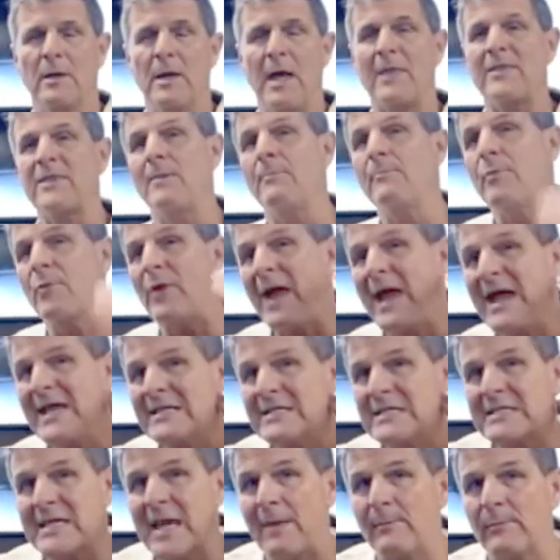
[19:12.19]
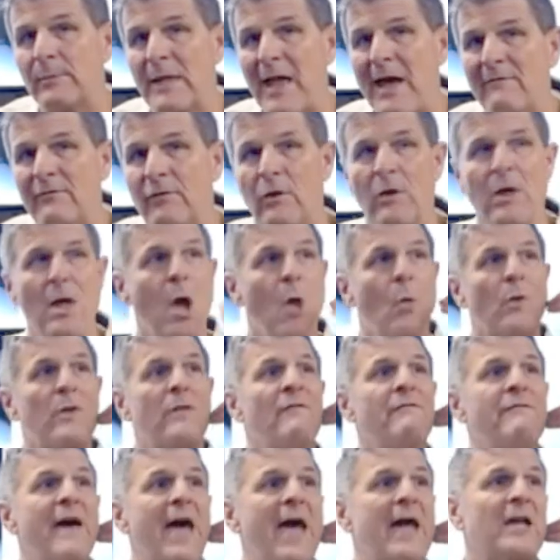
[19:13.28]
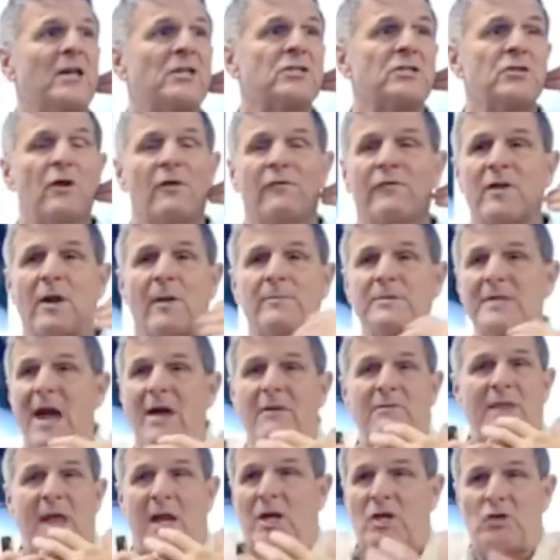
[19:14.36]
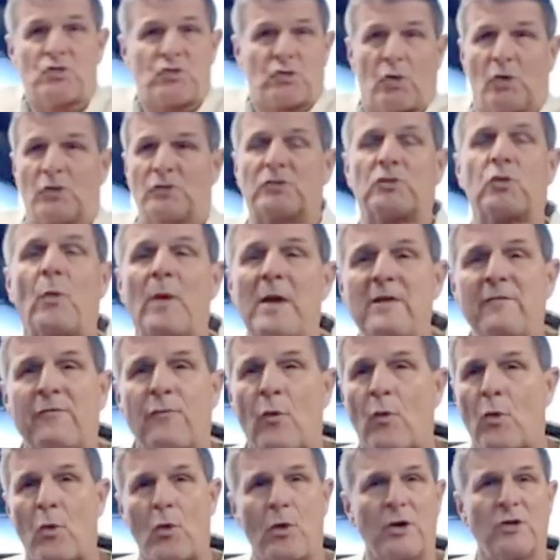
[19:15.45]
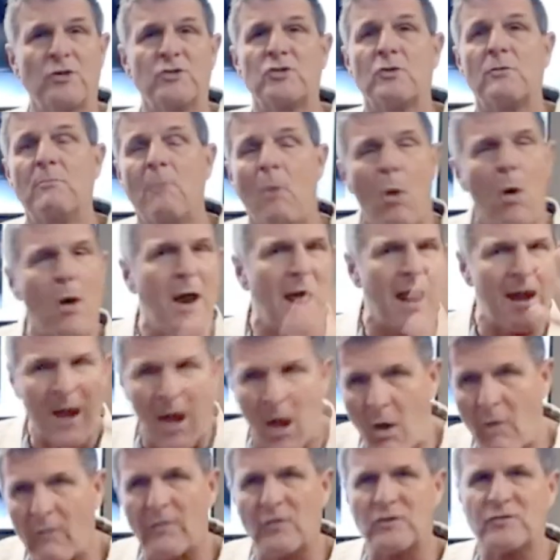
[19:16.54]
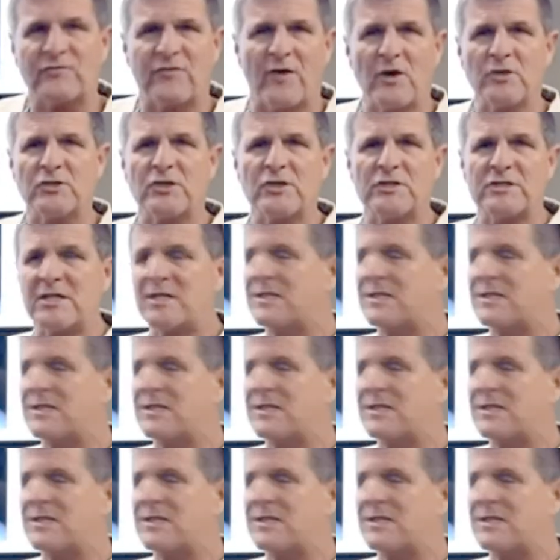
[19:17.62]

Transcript: At the brainstem level, where the vagus nerve comes out, and that controls 24 organs or more and all those functions